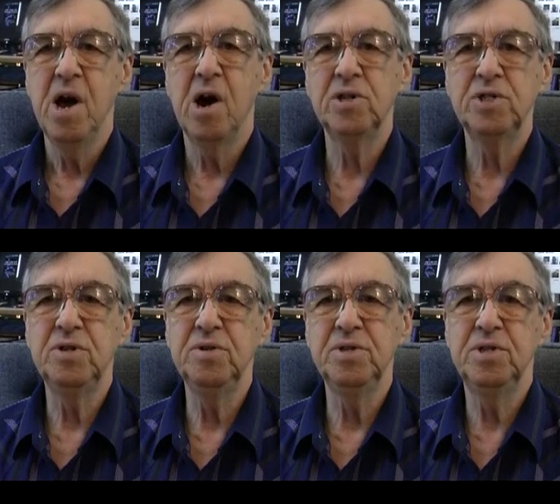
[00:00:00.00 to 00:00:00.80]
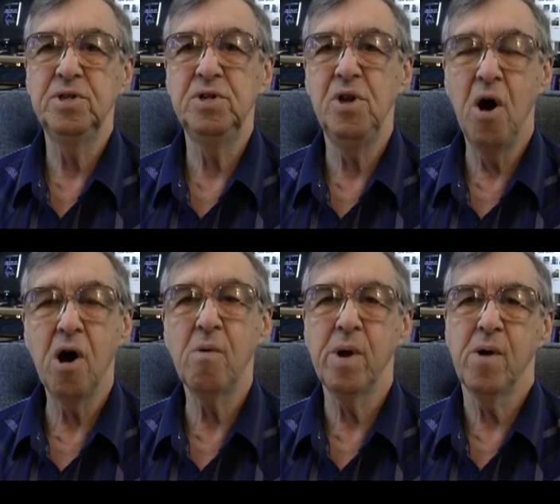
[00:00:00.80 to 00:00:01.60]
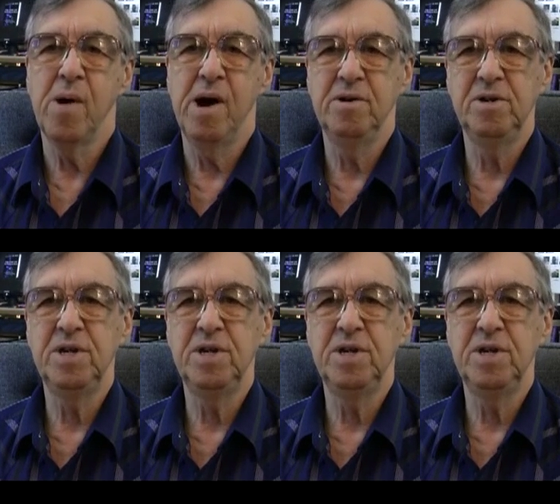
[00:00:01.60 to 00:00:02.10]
our students are required to